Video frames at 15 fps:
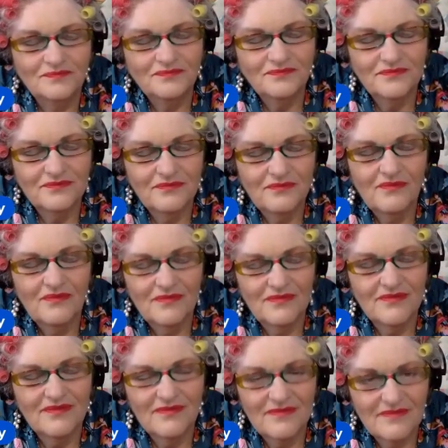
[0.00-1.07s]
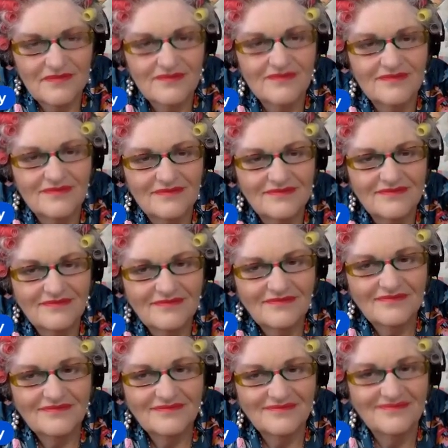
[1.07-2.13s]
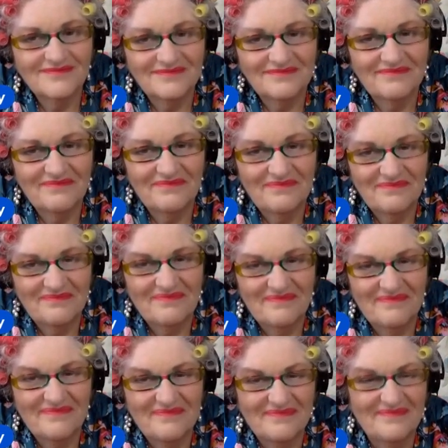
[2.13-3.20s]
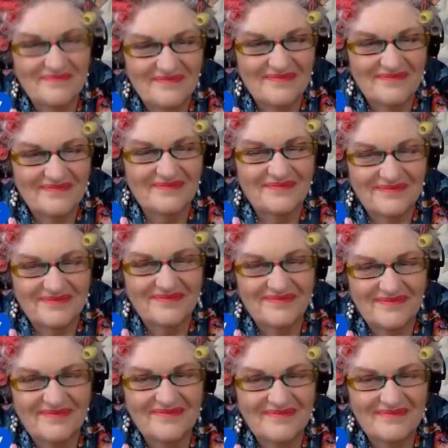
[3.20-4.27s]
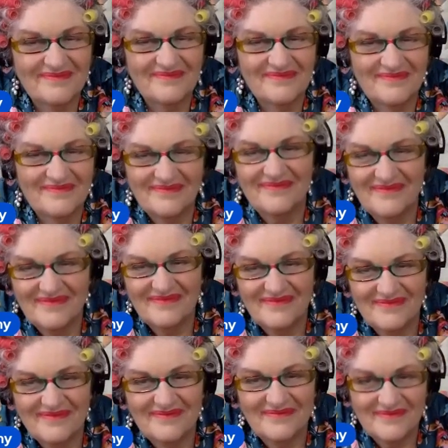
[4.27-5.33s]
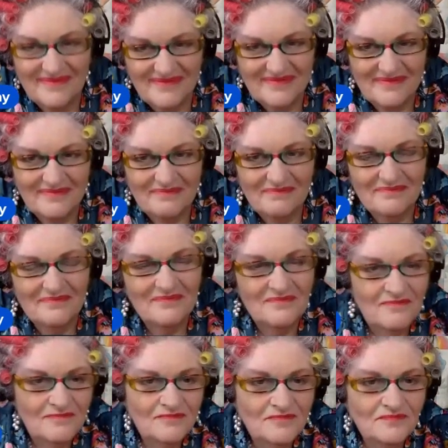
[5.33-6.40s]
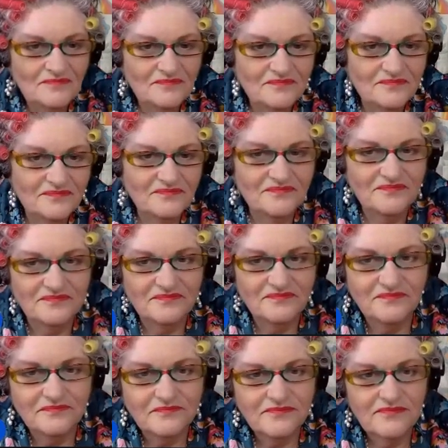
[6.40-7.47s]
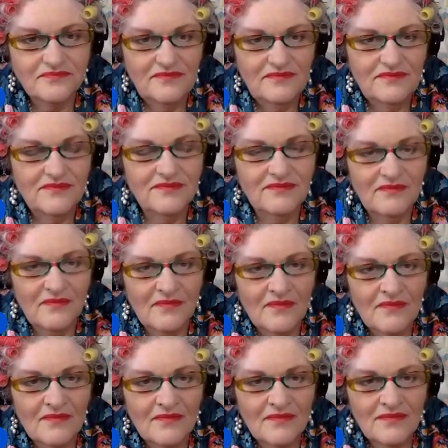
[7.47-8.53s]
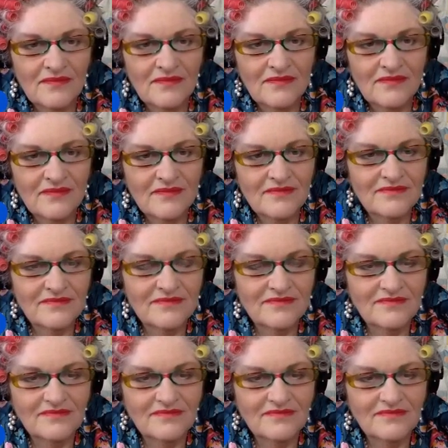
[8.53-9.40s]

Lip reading: They wait till you're right behind them. They don't stop. They don't come to a gradual stop. They just go, full stop. Then they just have a chat.